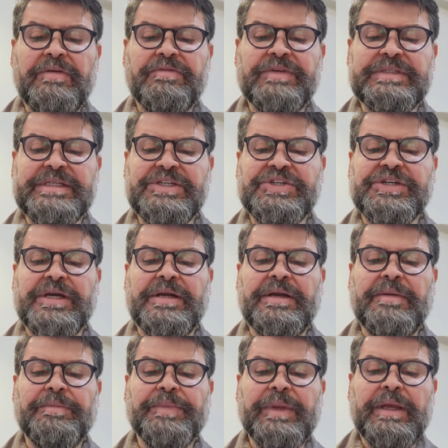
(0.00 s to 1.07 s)

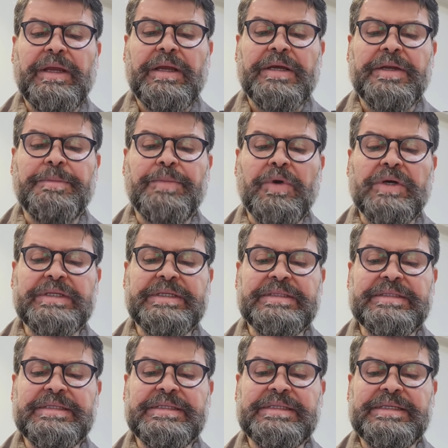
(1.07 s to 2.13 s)
physician reported
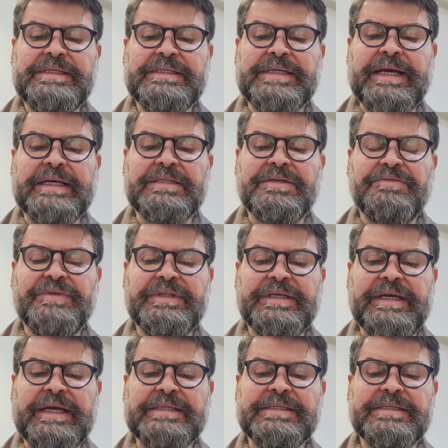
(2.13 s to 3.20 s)
disease
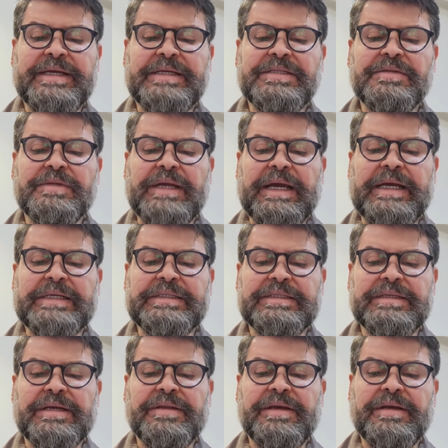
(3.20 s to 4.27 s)
activity assessed
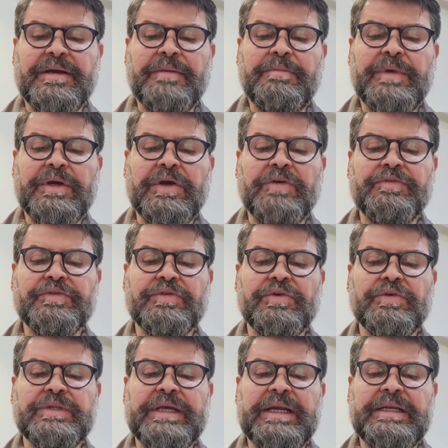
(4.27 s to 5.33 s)
as the number of
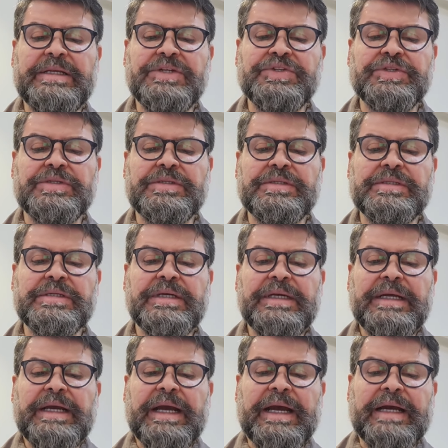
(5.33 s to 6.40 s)
total lesions
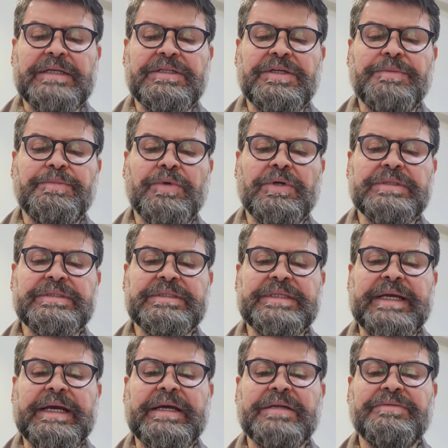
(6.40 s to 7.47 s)
and reported
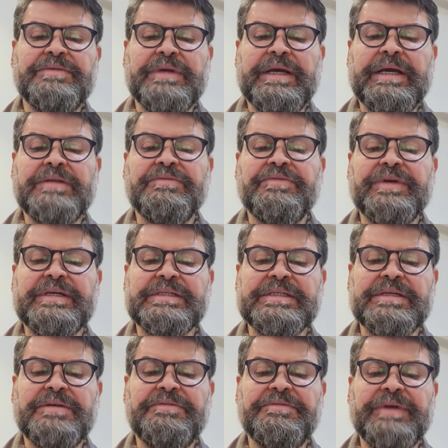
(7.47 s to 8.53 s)
adverse
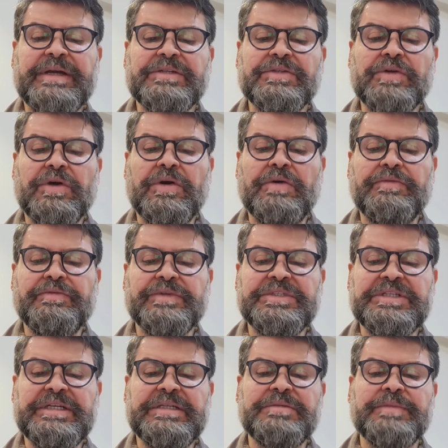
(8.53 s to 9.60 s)
effects of
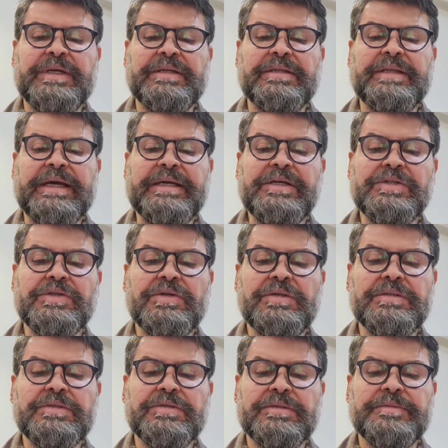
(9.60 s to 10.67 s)
treatment. The result